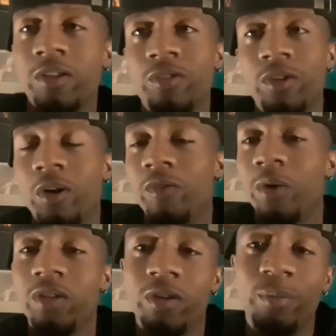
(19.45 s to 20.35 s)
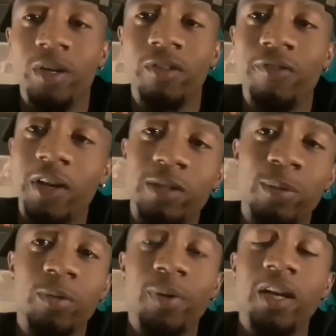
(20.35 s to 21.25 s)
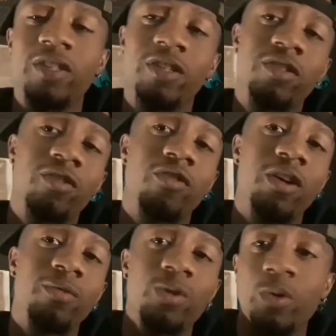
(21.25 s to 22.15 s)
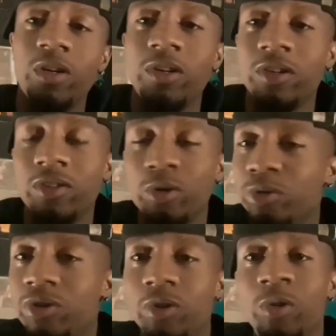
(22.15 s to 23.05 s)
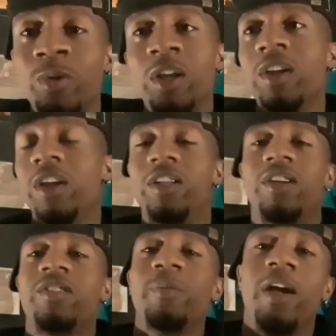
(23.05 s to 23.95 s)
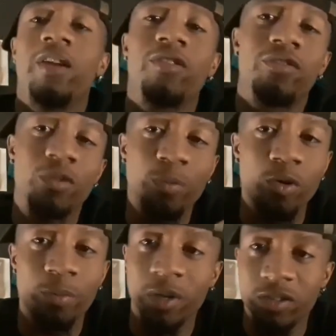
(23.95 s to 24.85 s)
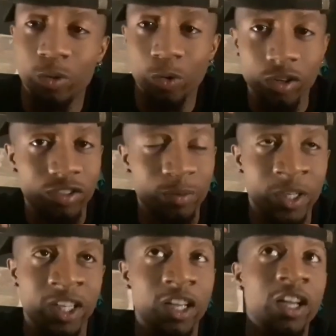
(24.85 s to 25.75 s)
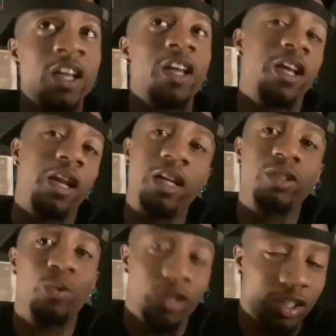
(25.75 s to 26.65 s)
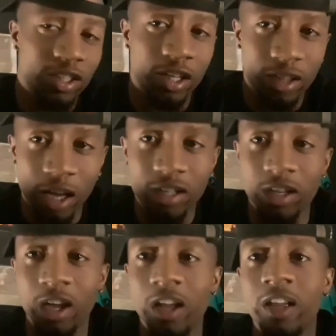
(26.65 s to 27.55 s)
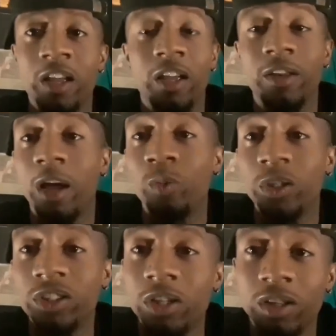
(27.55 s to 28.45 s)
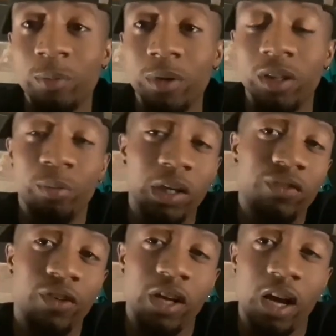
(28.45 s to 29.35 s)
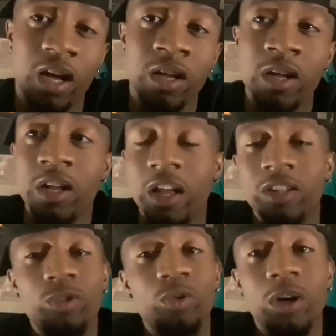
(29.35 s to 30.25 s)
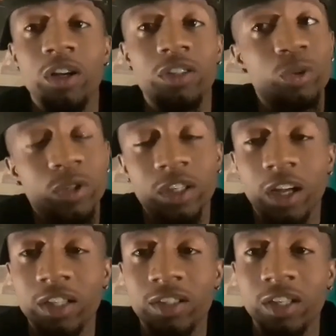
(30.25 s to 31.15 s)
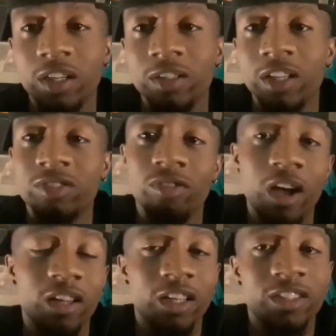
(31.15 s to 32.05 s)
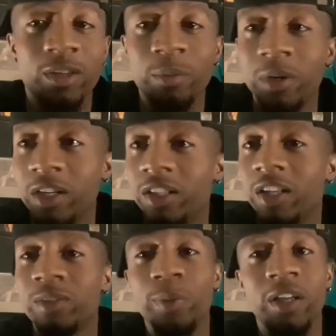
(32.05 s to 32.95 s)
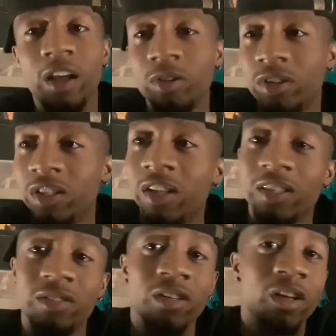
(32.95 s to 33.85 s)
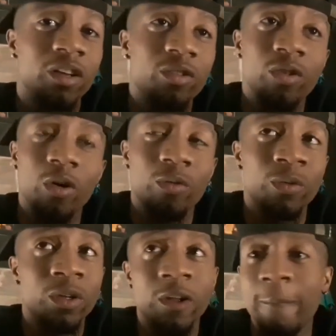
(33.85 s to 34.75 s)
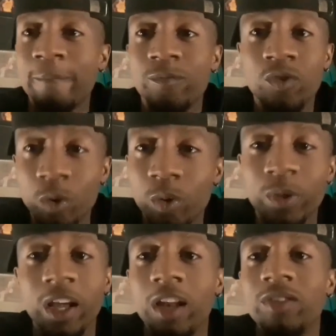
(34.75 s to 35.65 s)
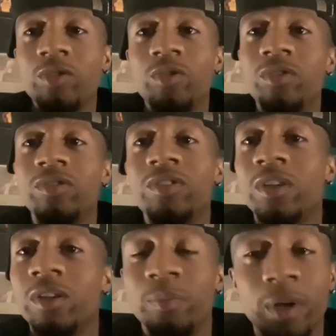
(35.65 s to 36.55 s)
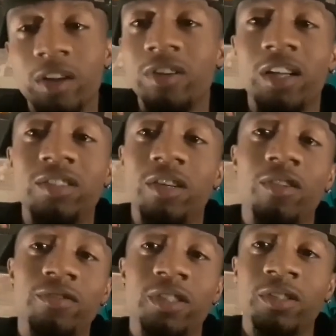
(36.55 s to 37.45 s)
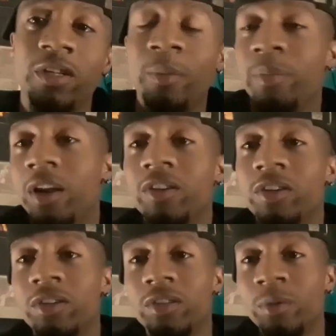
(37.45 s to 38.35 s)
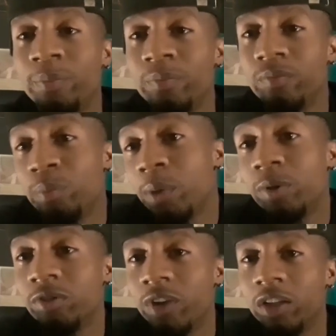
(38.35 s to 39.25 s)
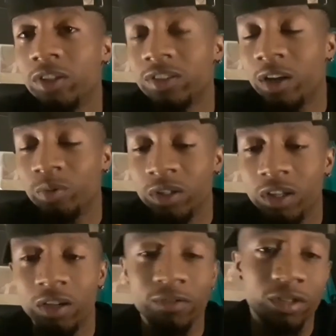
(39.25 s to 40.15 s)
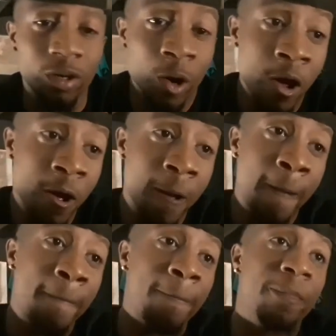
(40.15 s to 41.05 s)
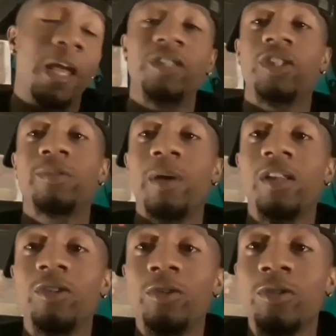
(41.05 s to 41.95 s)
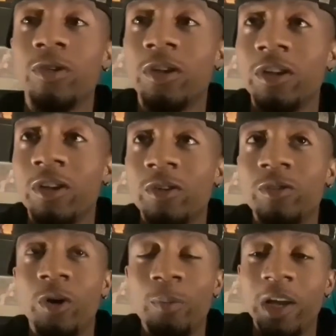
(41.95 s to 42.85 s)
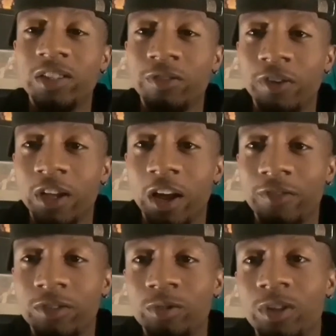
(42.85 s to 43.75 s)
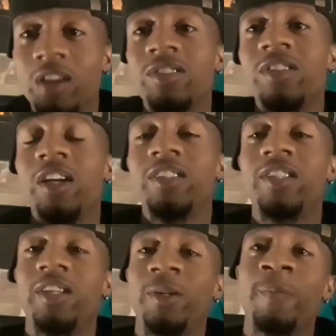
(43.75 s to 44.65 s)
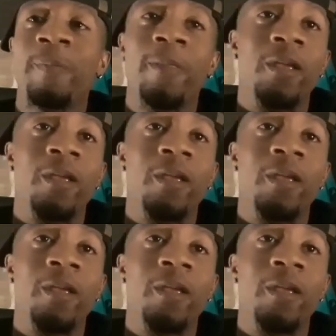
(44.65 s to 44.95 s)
You know, whether it be the Facebook page, Instagram, Twitter, YouTube, it doesn't matter. Your support means the world to me. And I just wanted to say thank y'all. And I wish nothing but the best for y'all in 2019. Let's grind. Let's get money. Let's be healthy. Let's, do what we got to do to better ourselves and better the people around us that we love. So that's just my little, message for y'all for 2019.